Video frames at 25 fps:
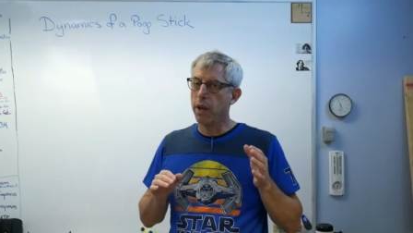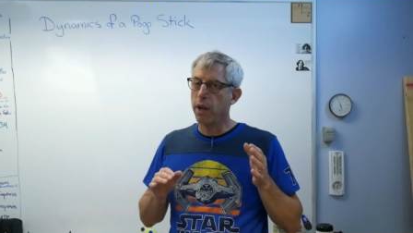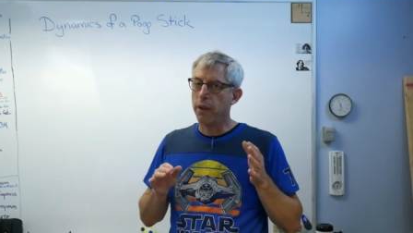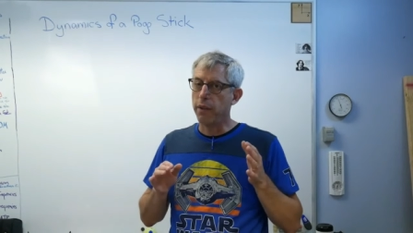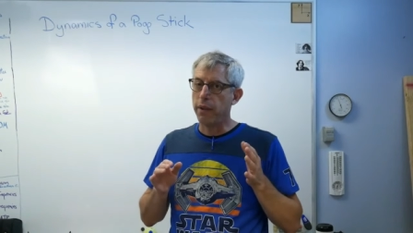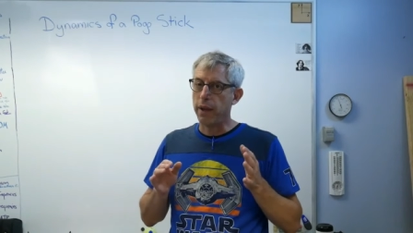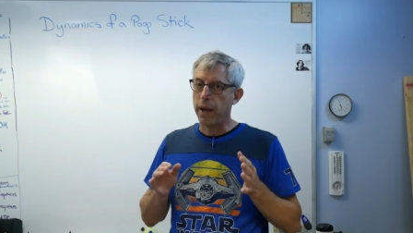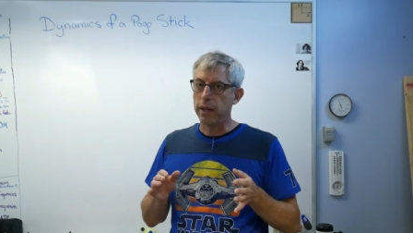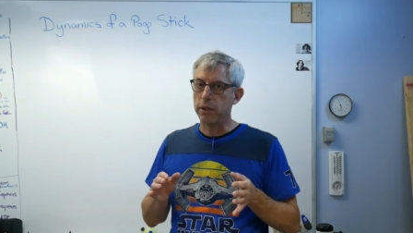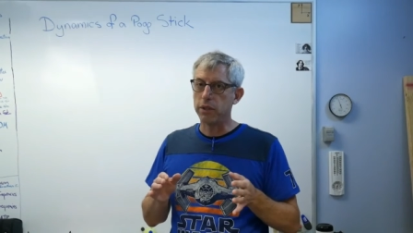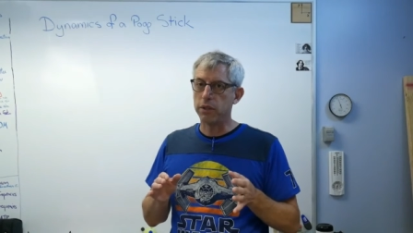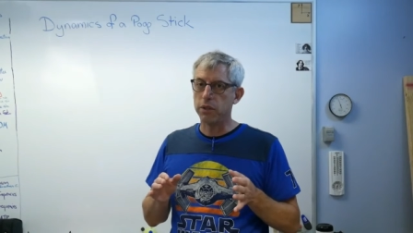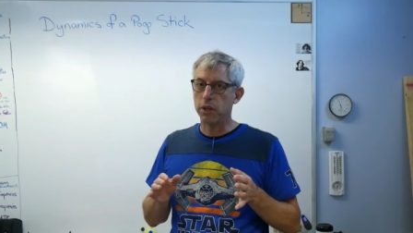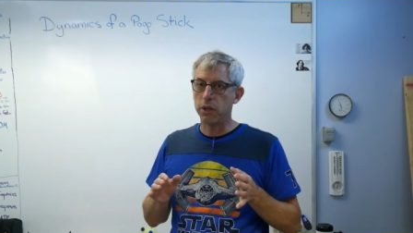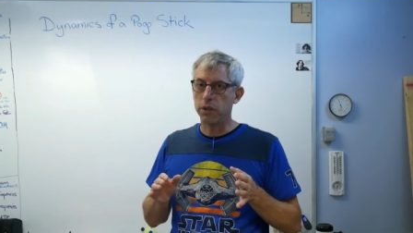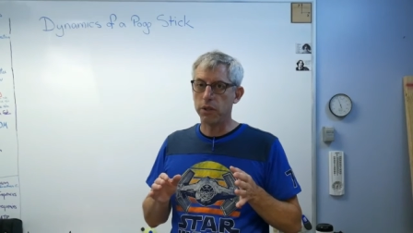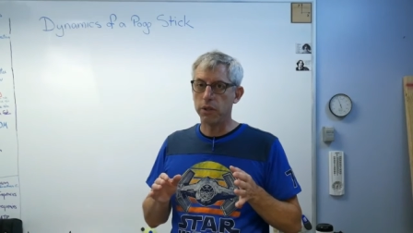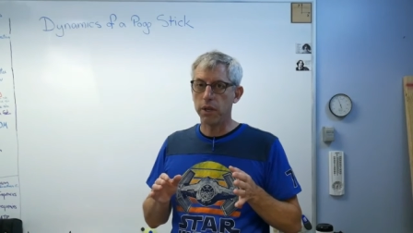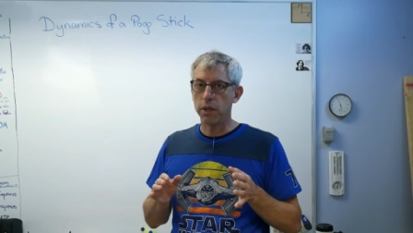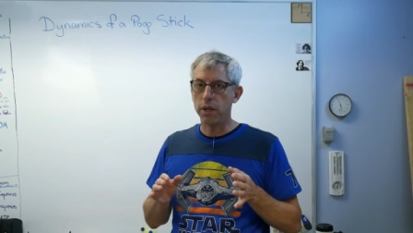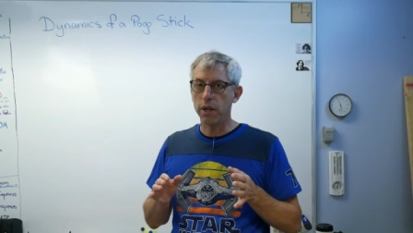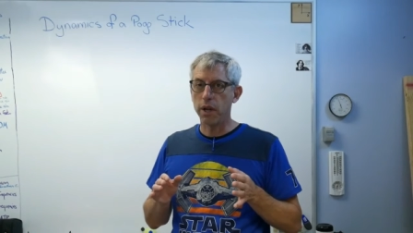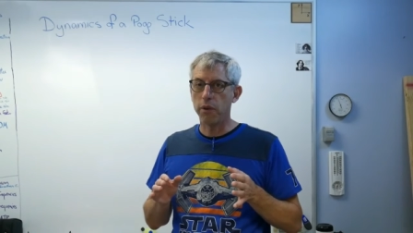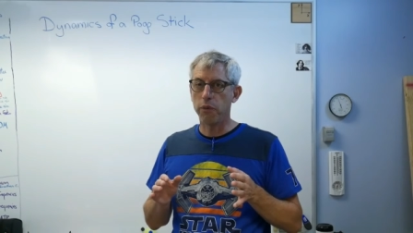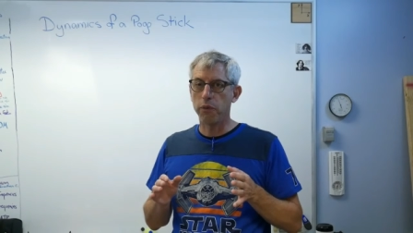That's just
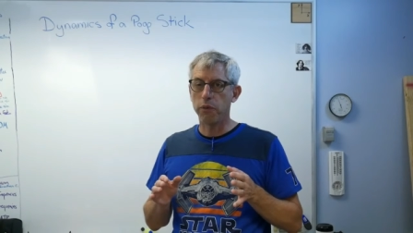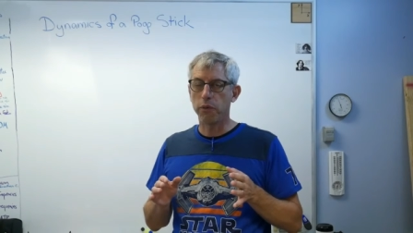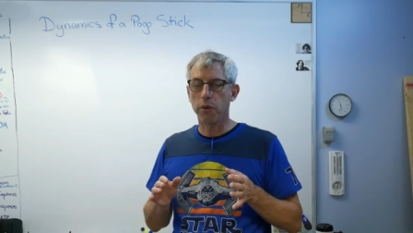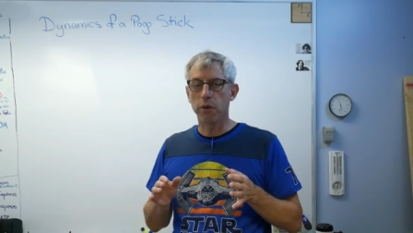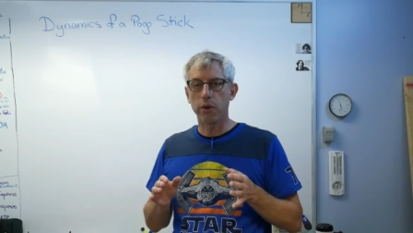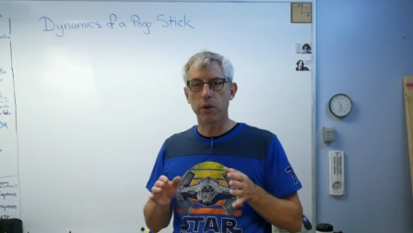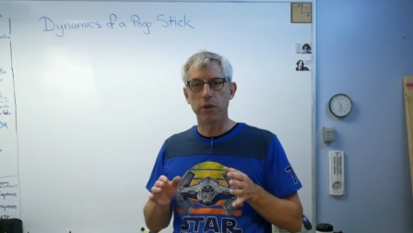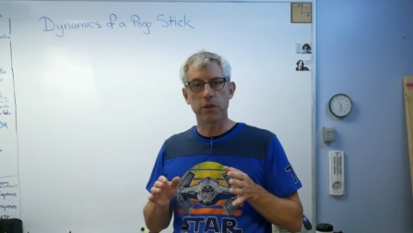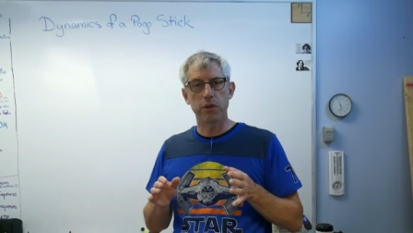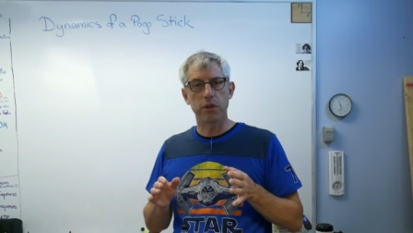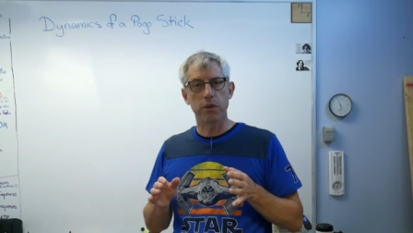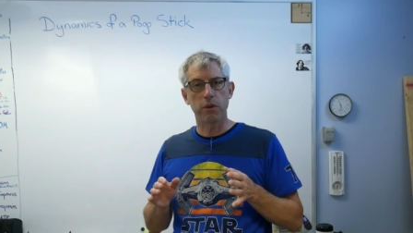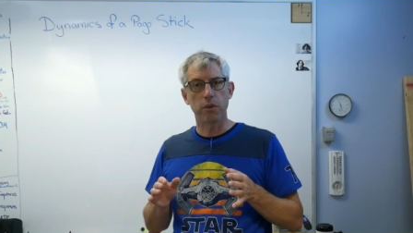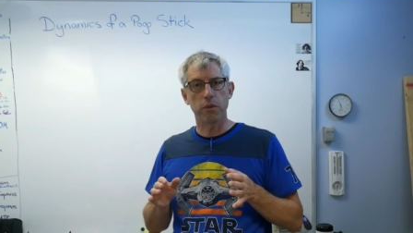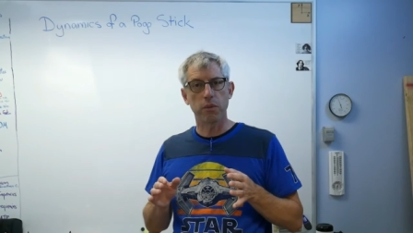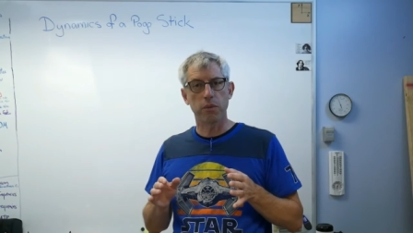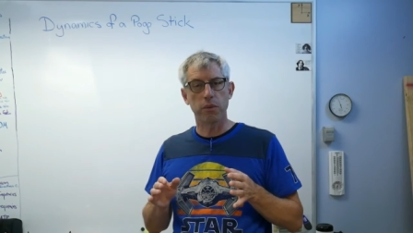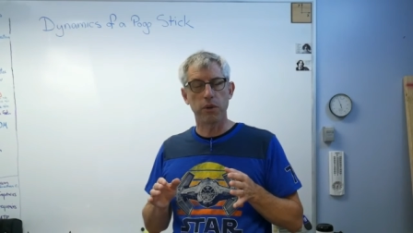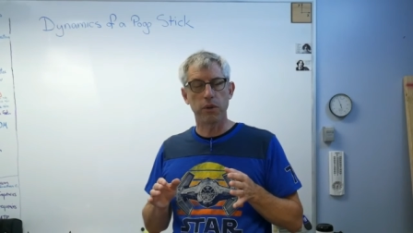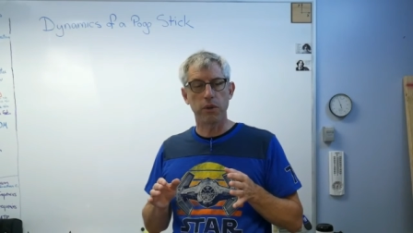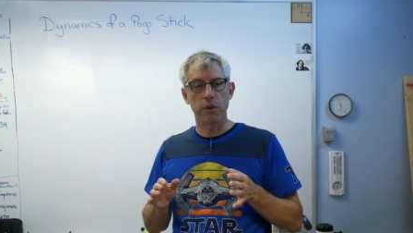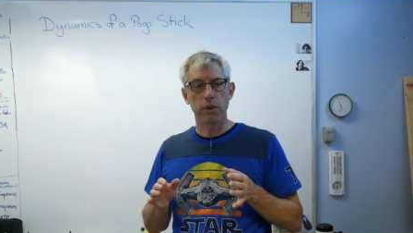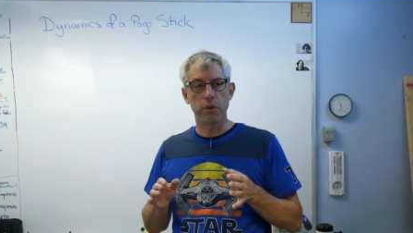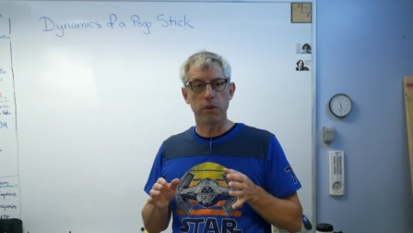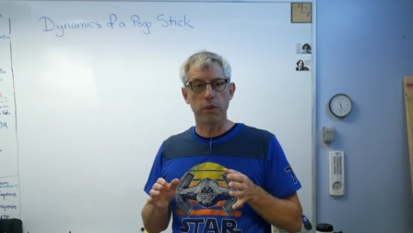enough force to,
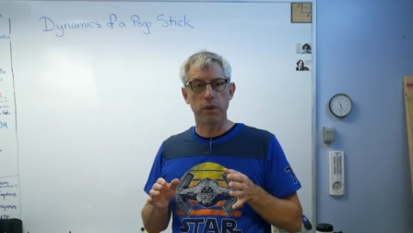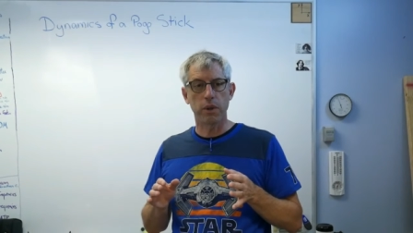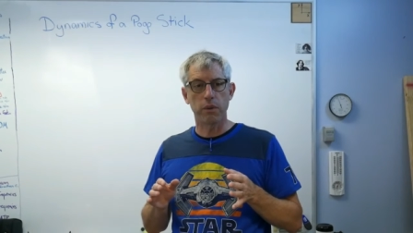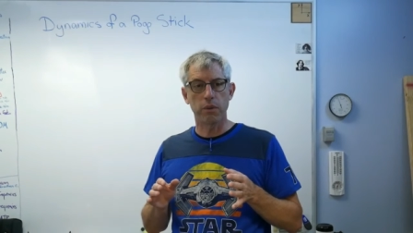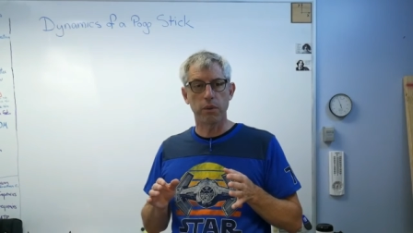to uh,